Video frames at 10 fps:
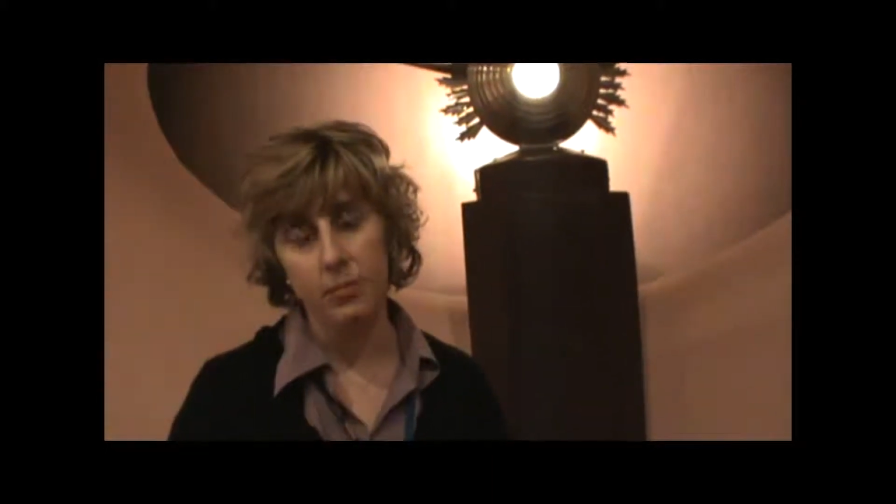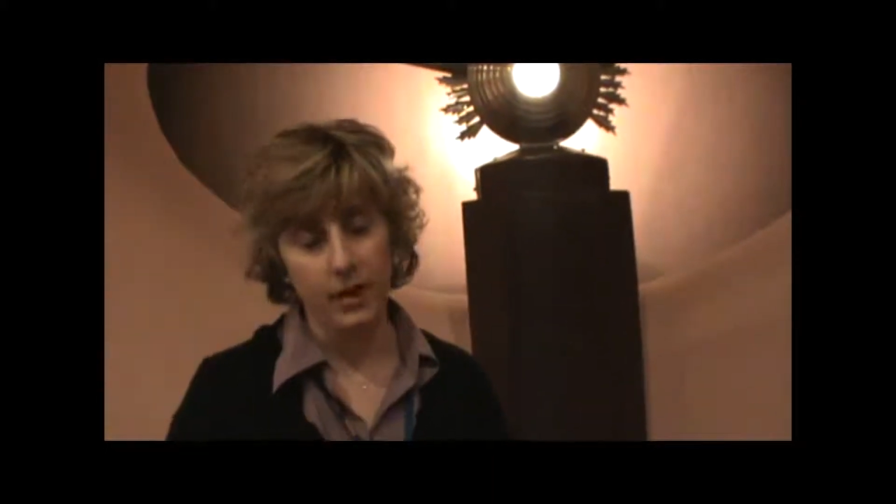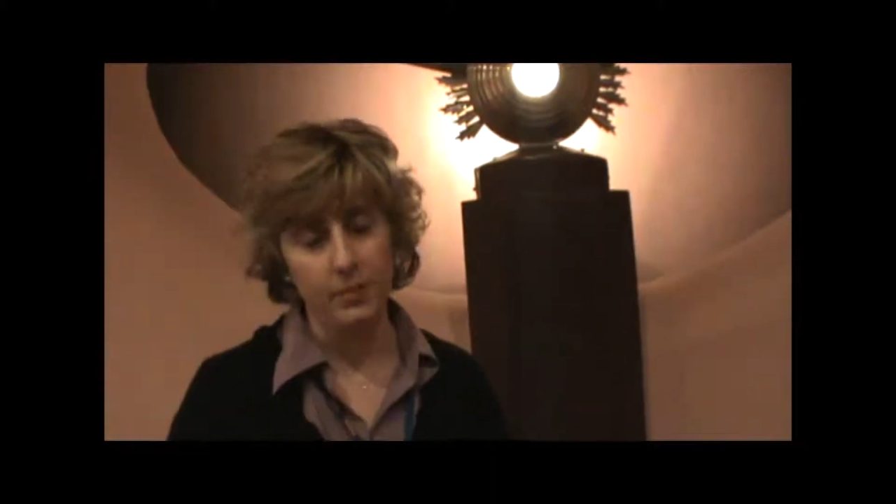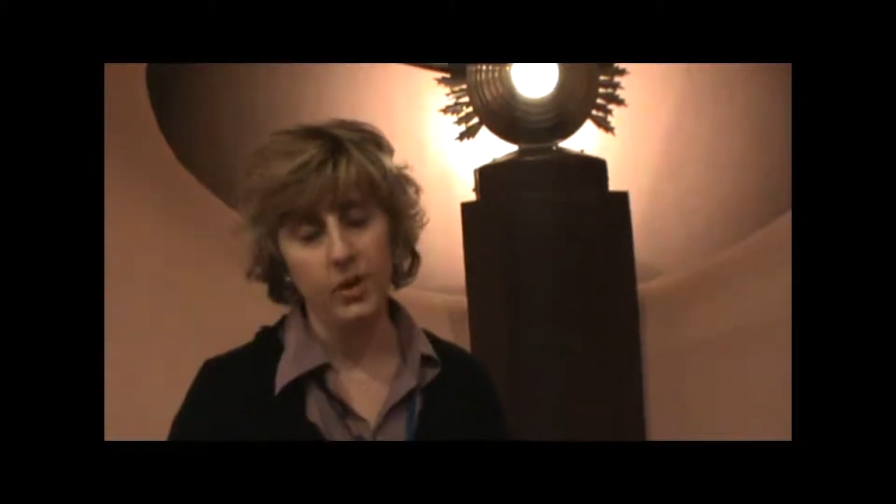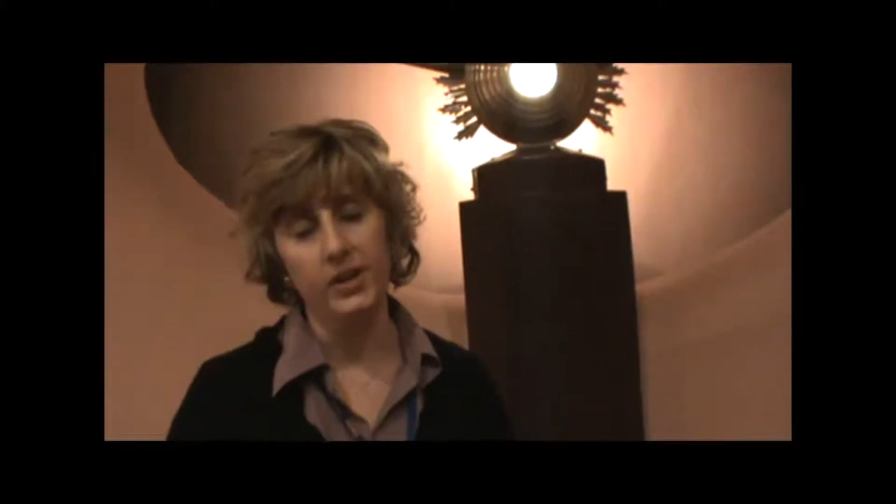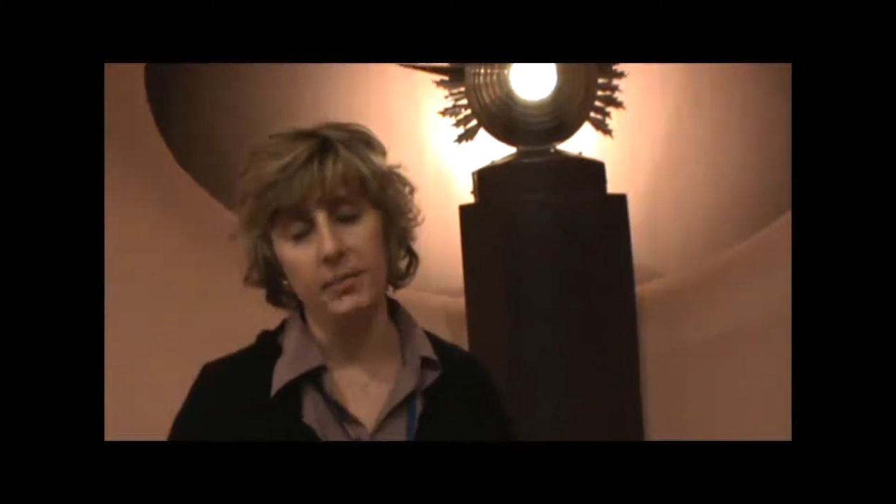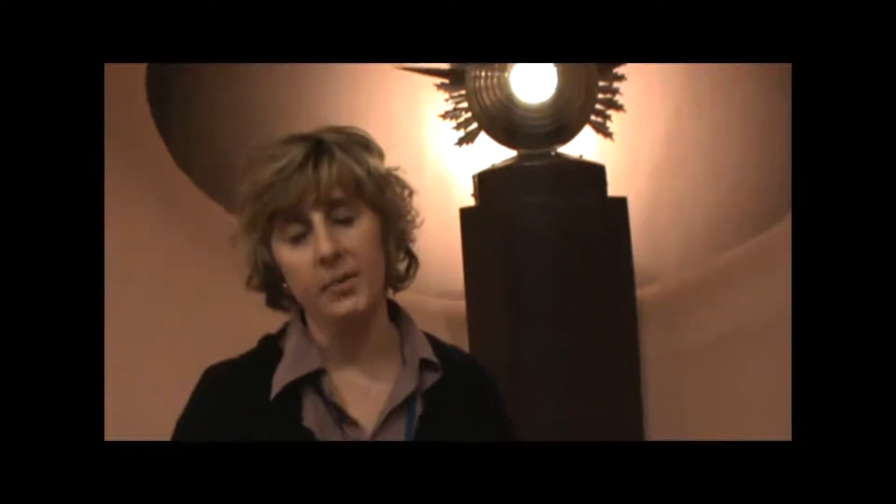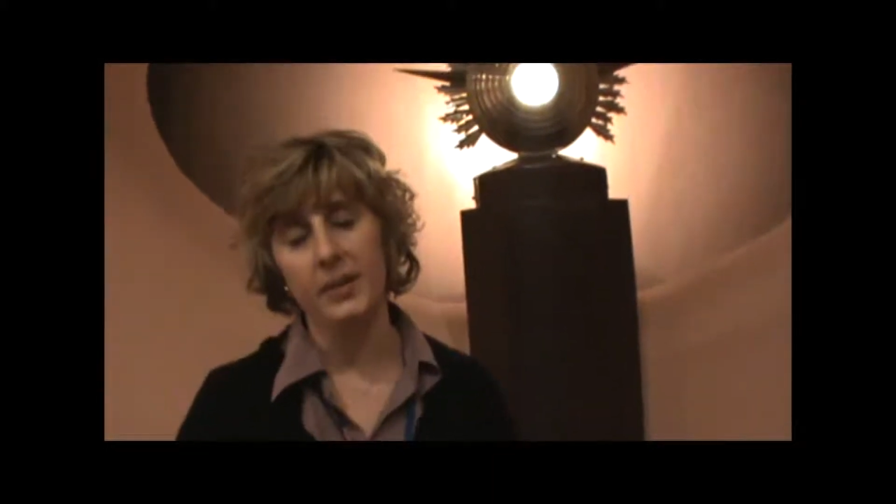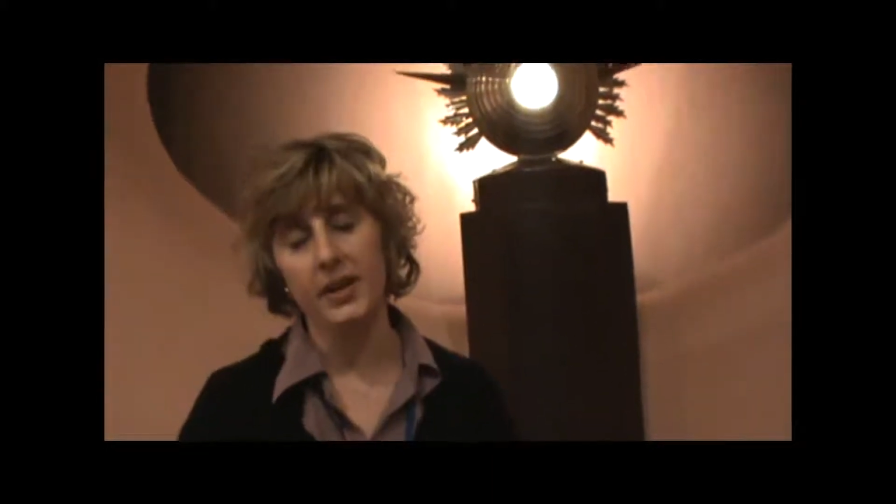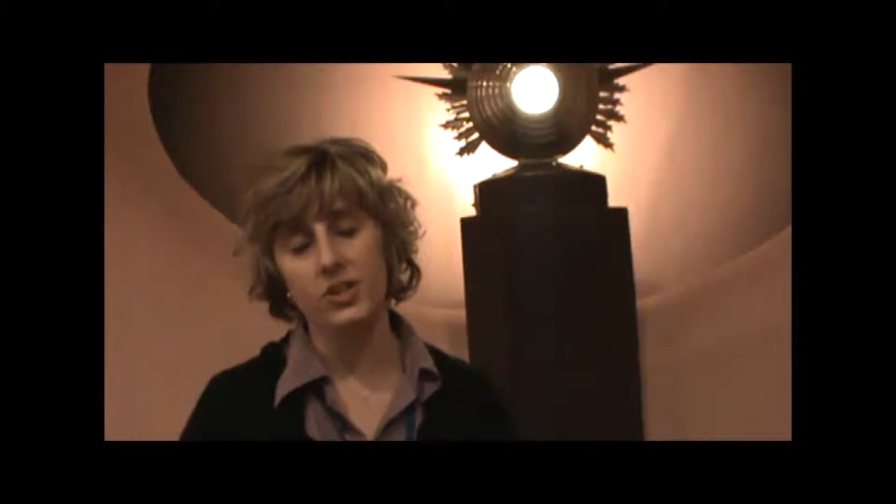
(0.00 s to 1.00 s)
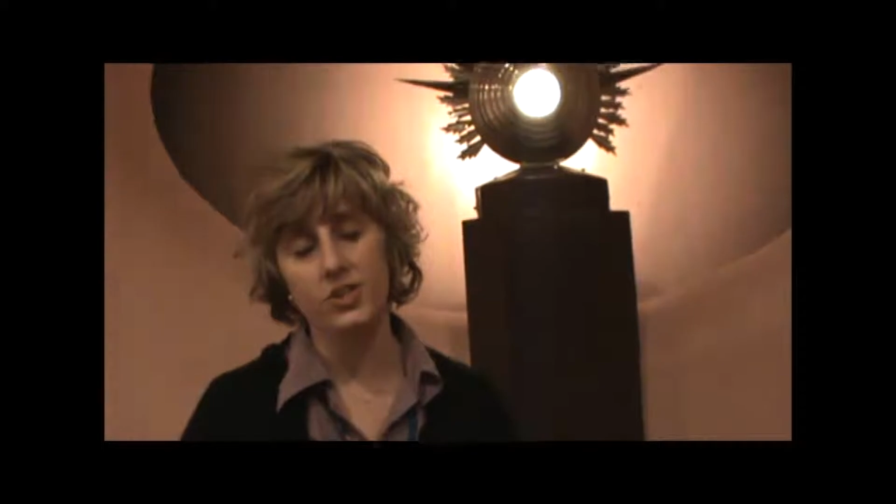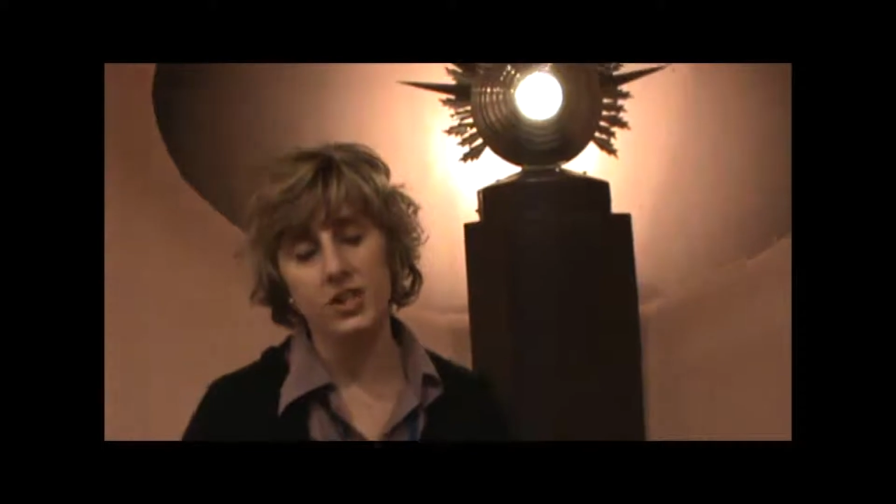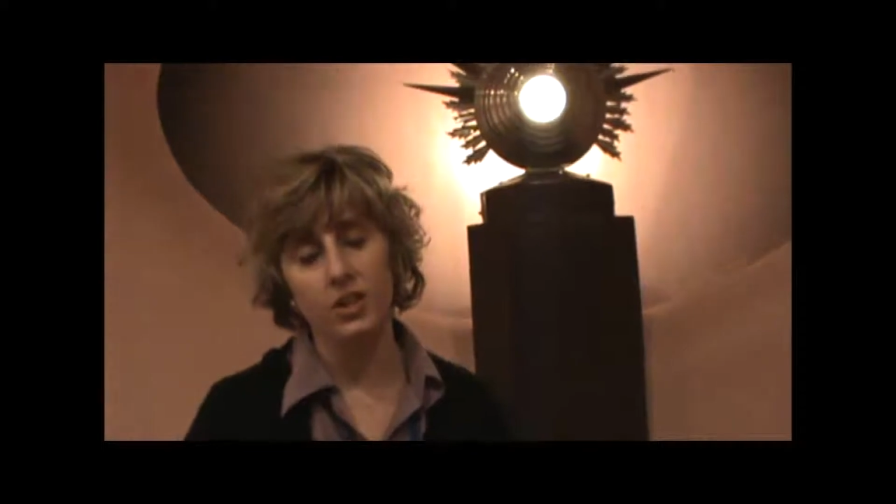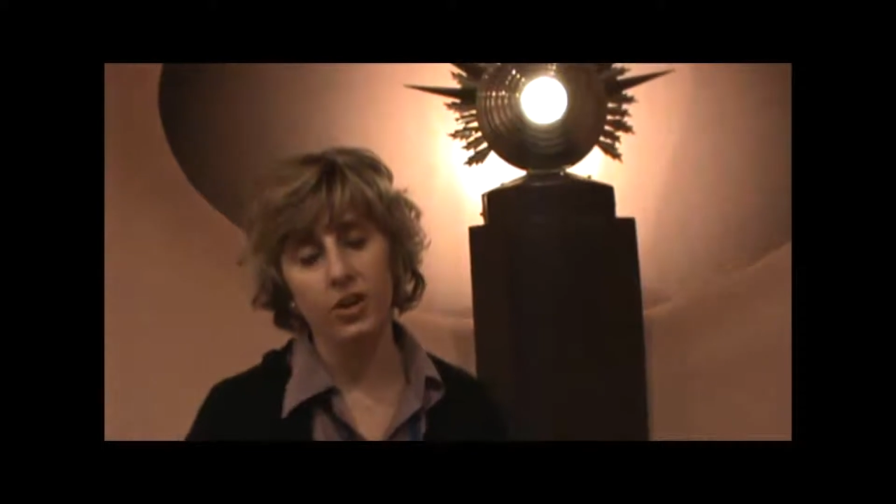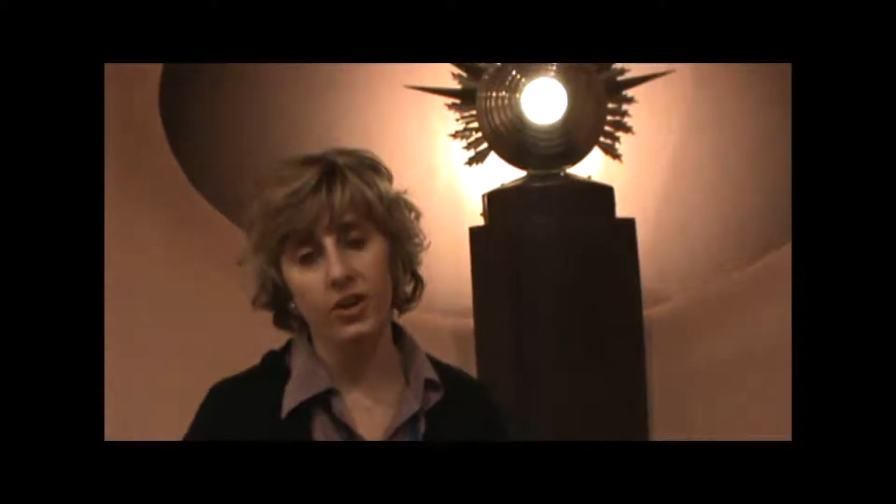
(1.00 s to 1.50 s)
where I'm earning my
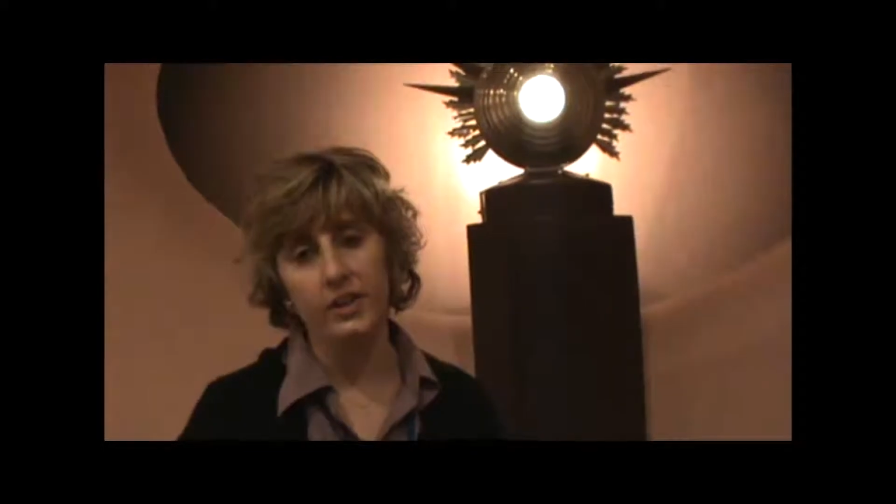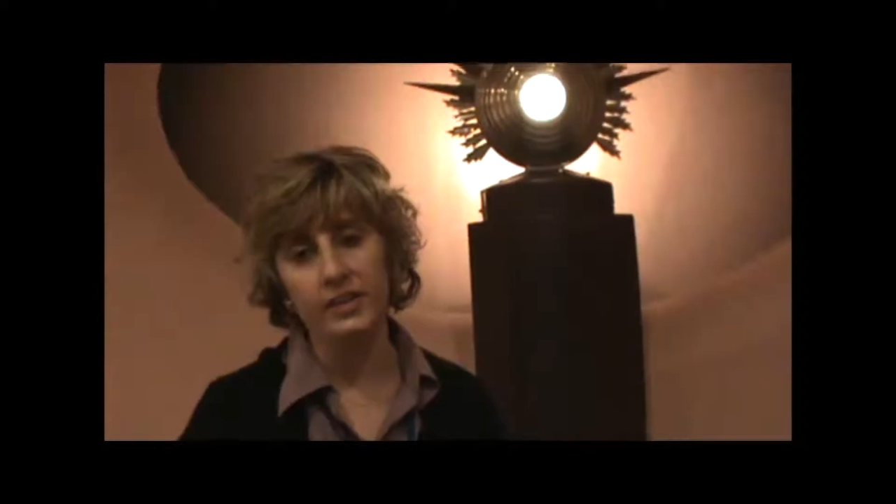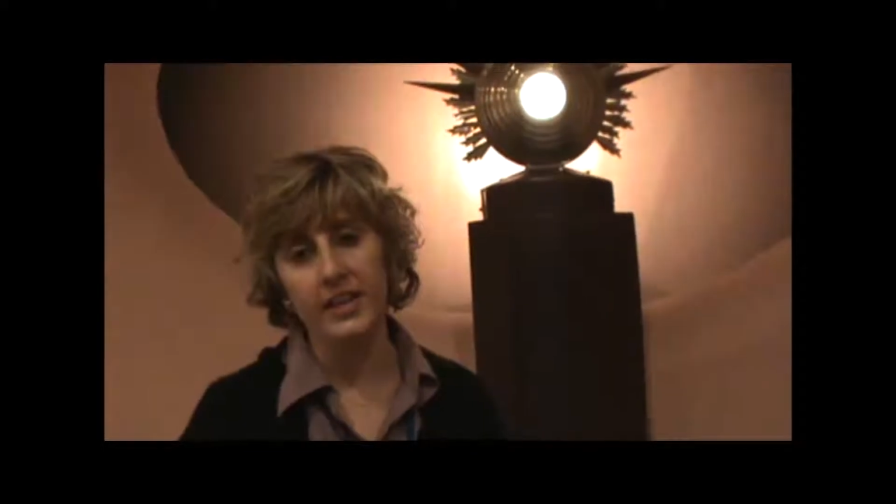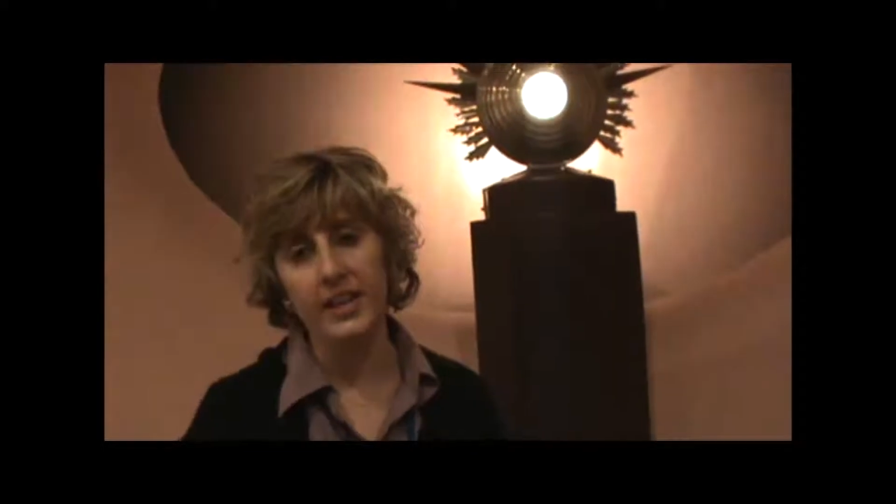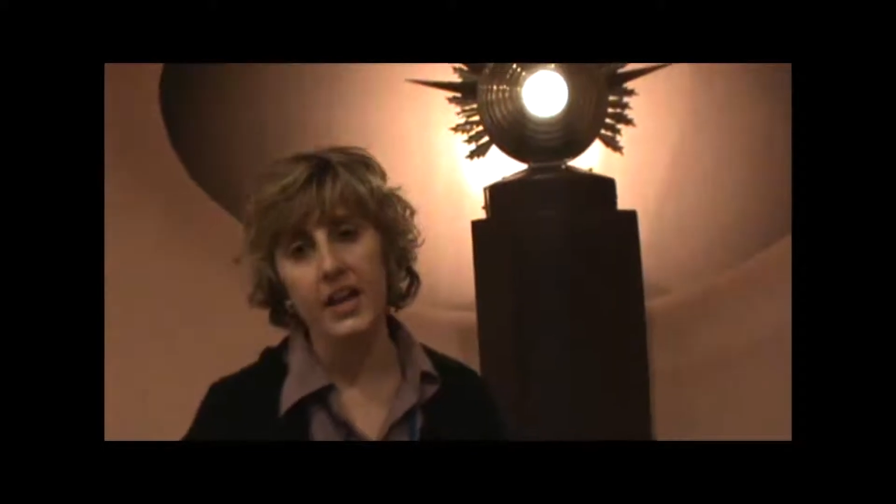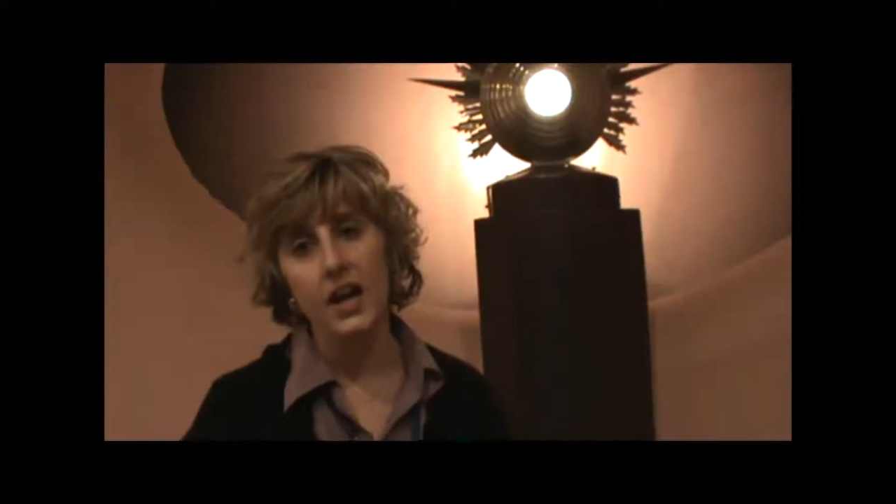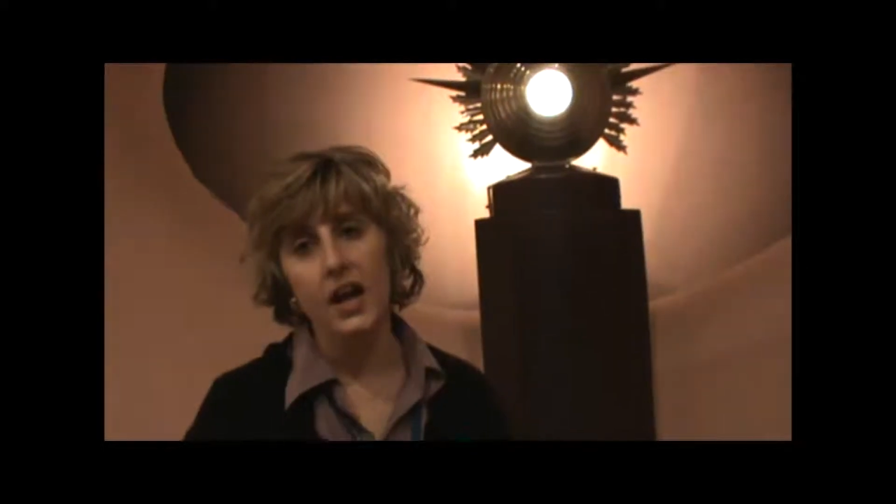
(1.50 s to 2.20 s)
PhD currently,